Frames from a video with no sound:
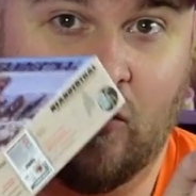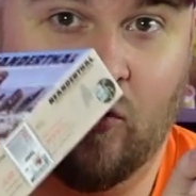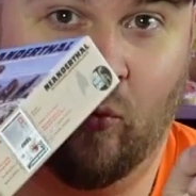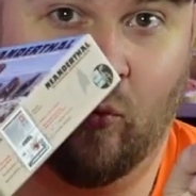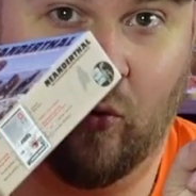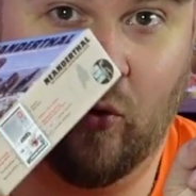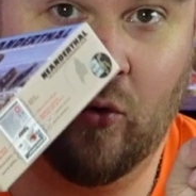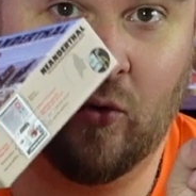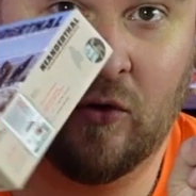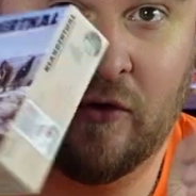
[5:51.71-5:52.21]

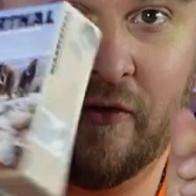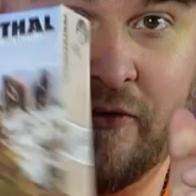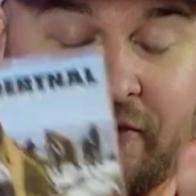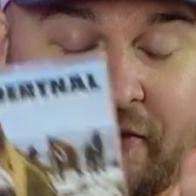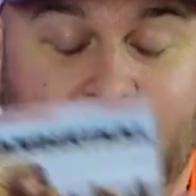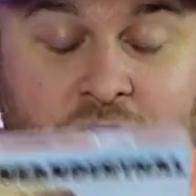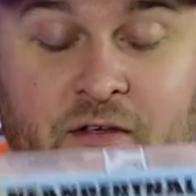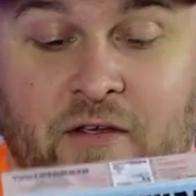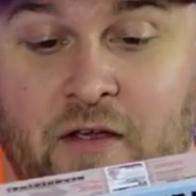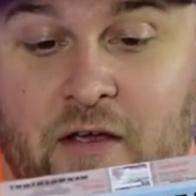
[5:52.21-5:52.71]

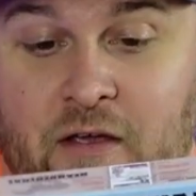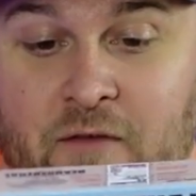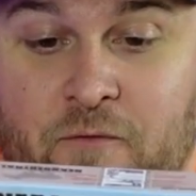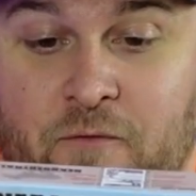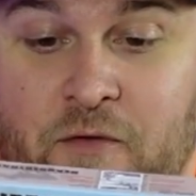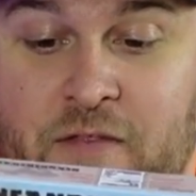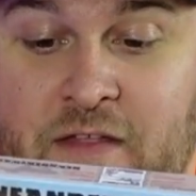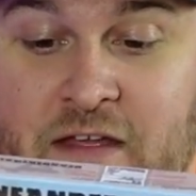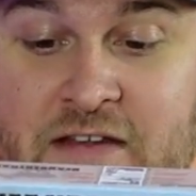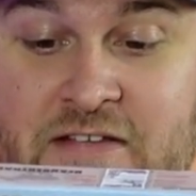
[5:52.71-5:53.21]
rules
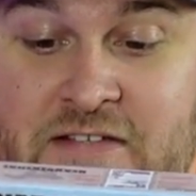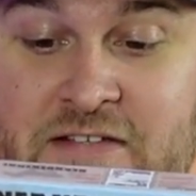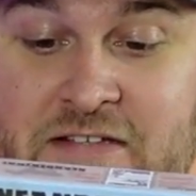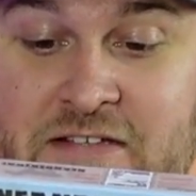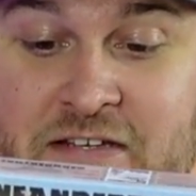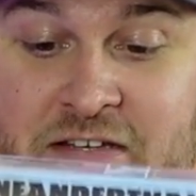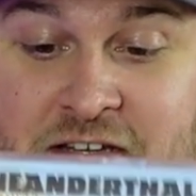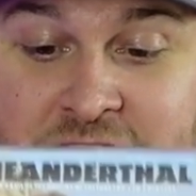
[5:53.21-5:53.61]
for this